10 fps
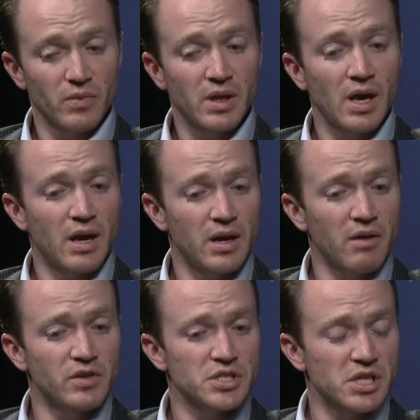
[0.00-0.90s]
Yeah, and
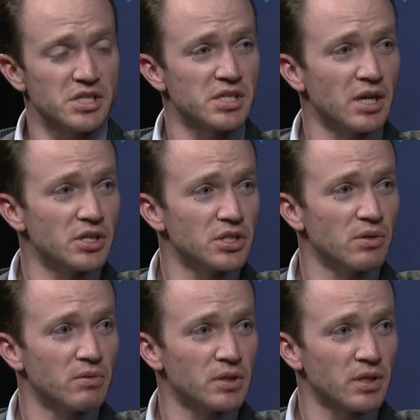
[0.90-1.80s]
I've discussed that
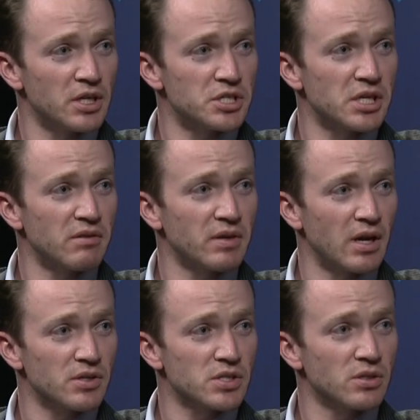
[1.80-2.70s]
issue with legislative
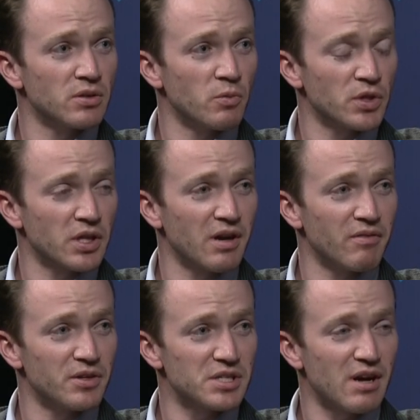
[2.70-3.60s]
council and with the
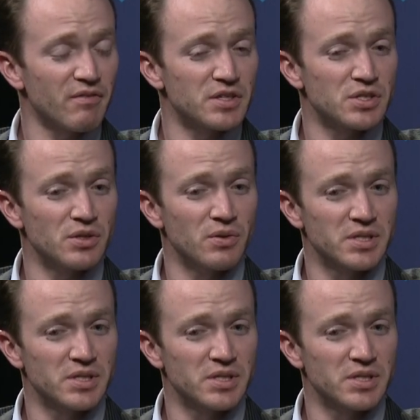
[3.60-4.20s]
governor's office too.